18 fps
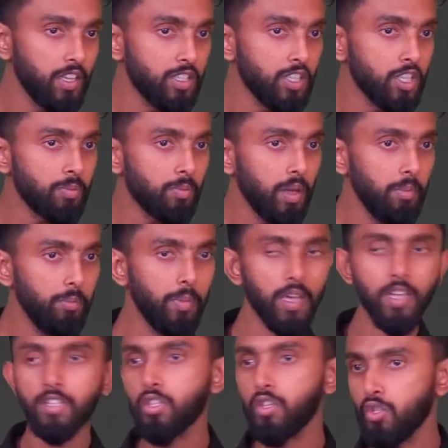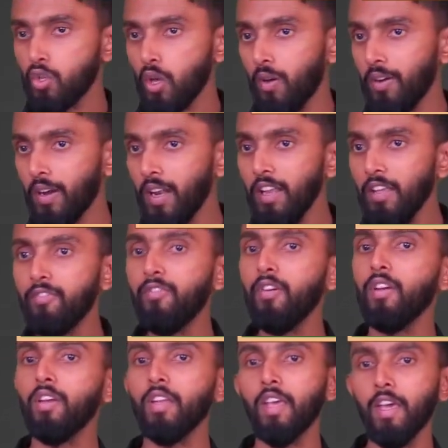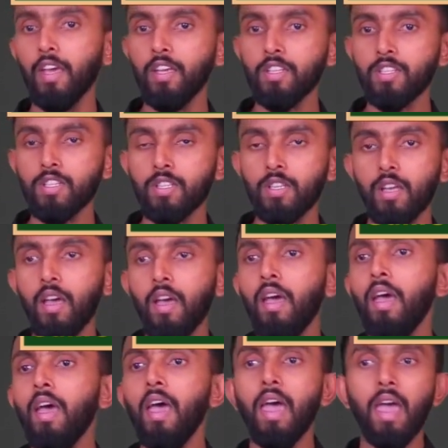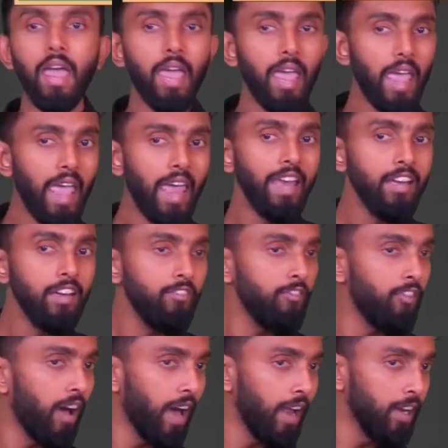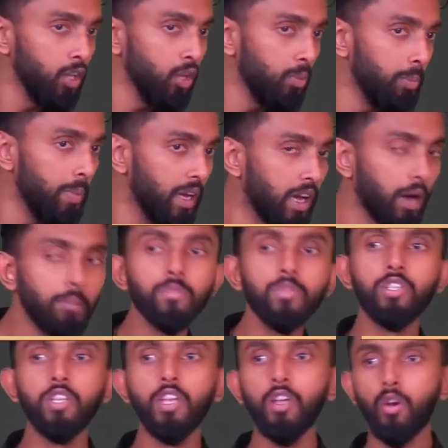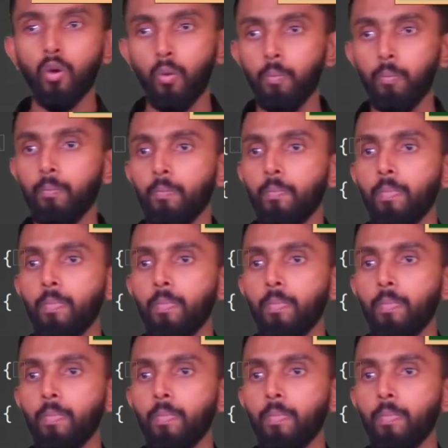This is my base. So I will tell if in case n value becomes 0,